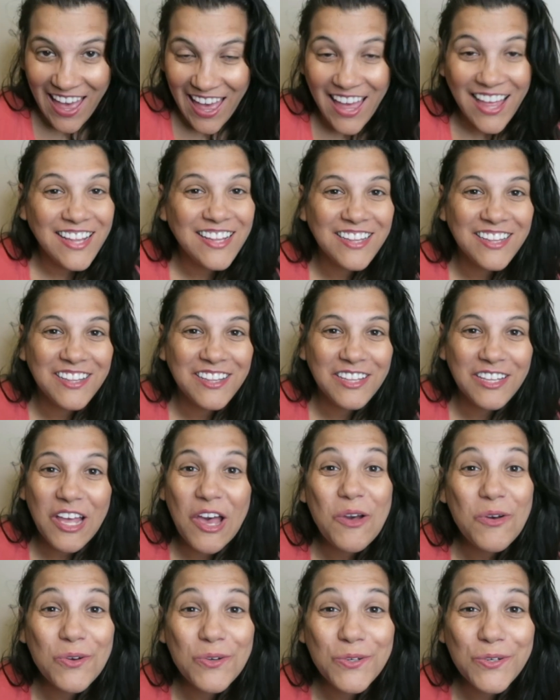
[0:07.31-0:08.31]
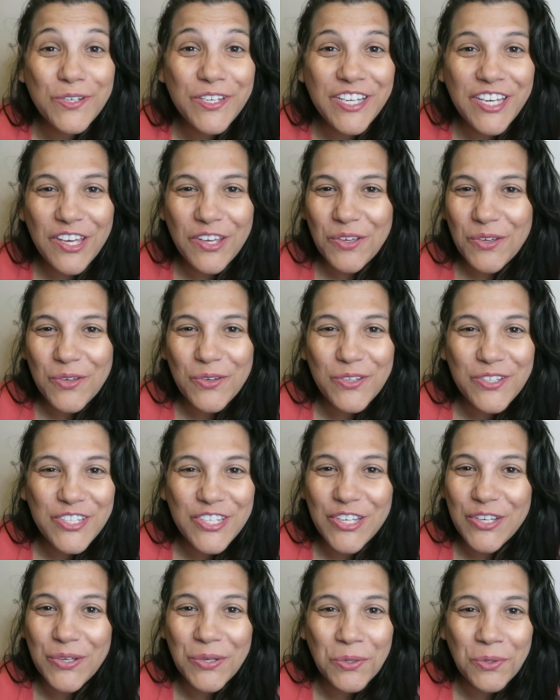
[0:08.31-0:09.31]
Hello
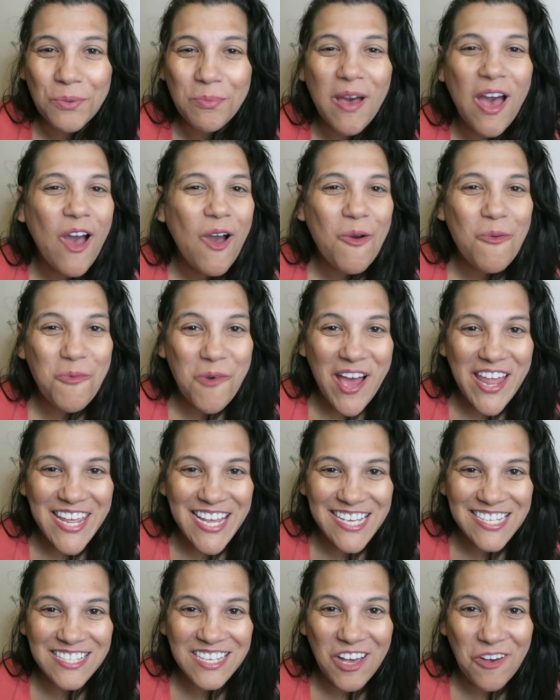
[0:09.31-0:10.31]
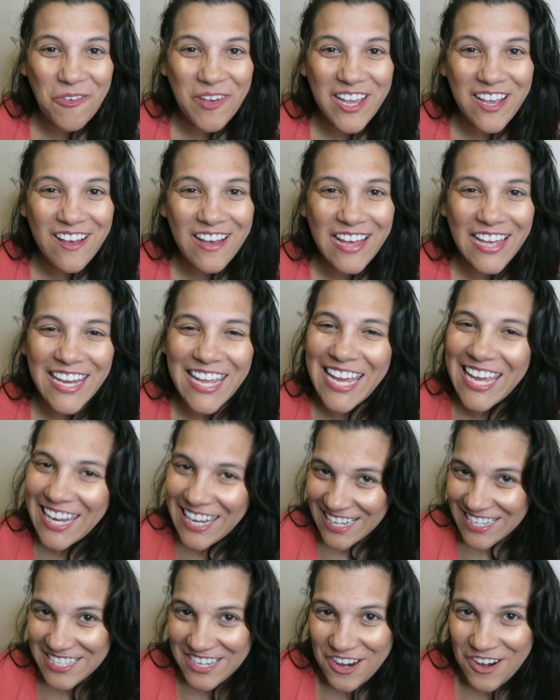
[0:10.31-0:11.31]
YouTube. What is going on?
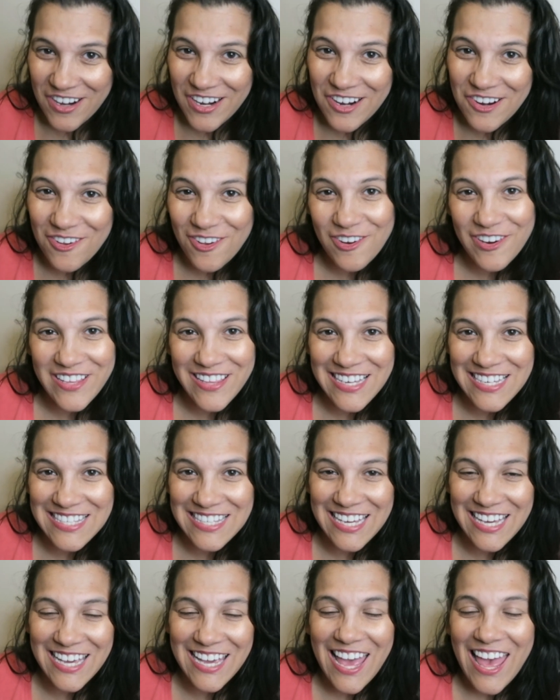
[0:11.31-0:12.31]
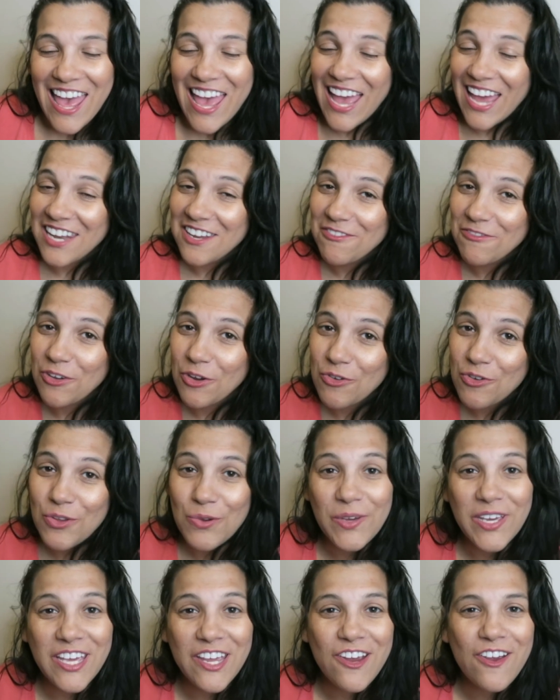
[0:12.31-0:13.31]
It is your girl Orly C, and if you're
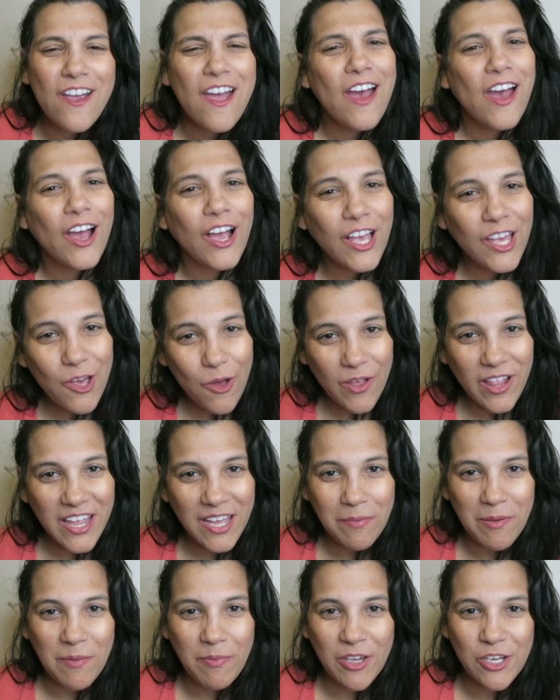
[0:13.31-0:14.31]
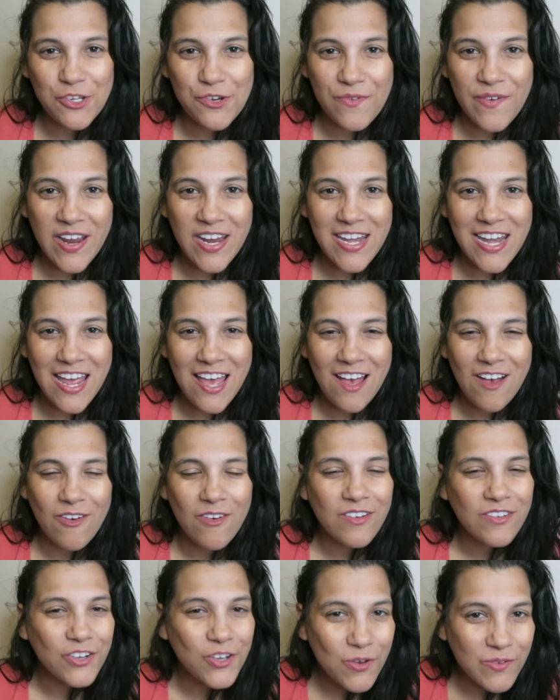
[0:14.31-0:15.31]
new here, go click my picture right
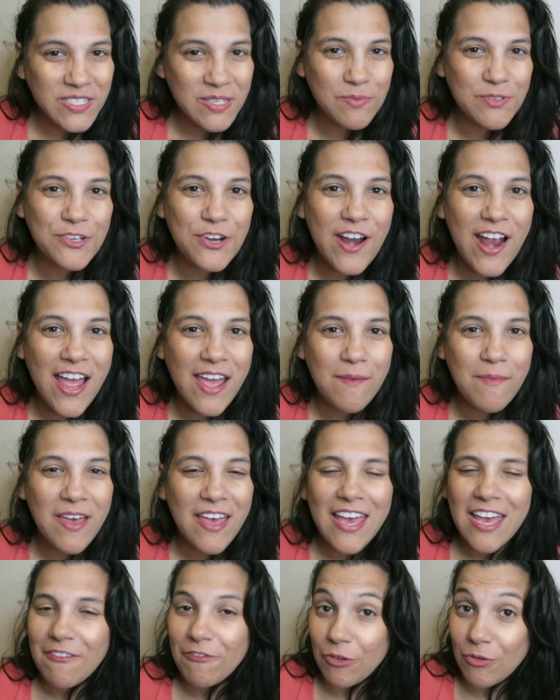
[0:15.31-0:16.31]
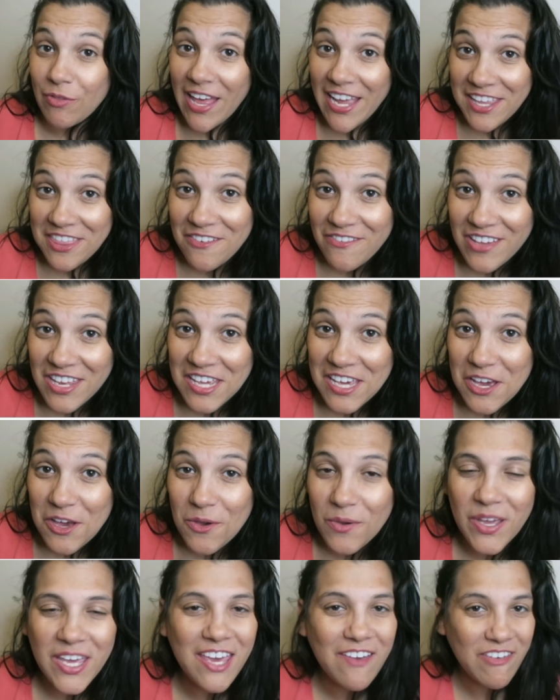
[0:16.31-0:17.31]
now. Go subscribe. If you like the
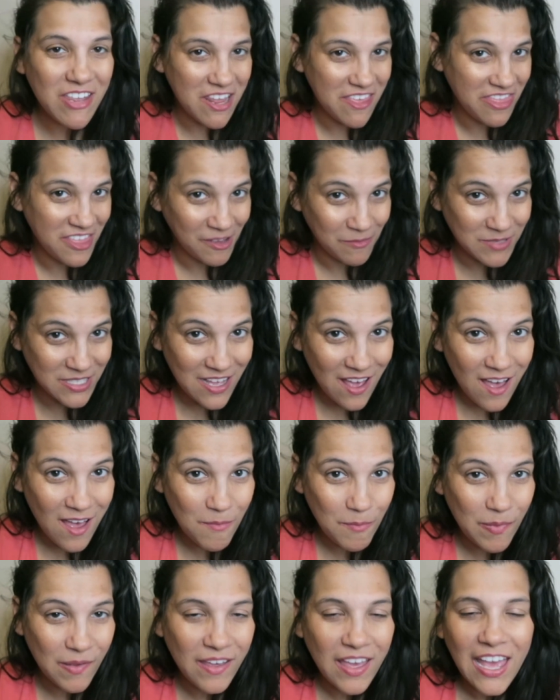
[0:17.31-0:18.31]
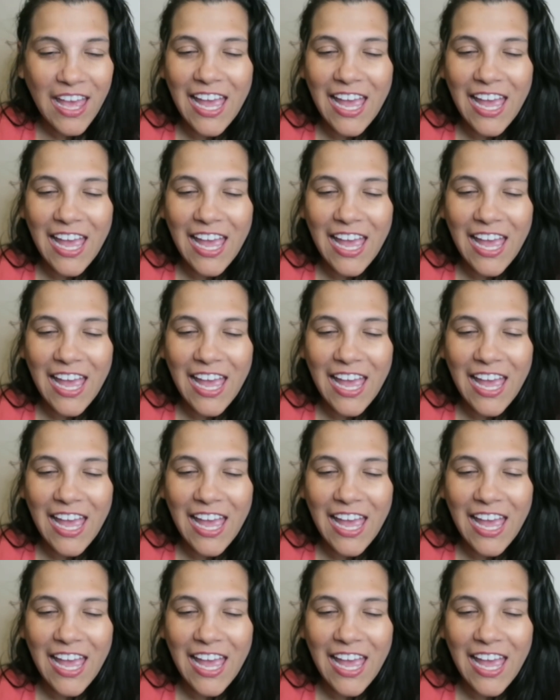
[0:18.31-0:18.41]
video, give it a thumbs up.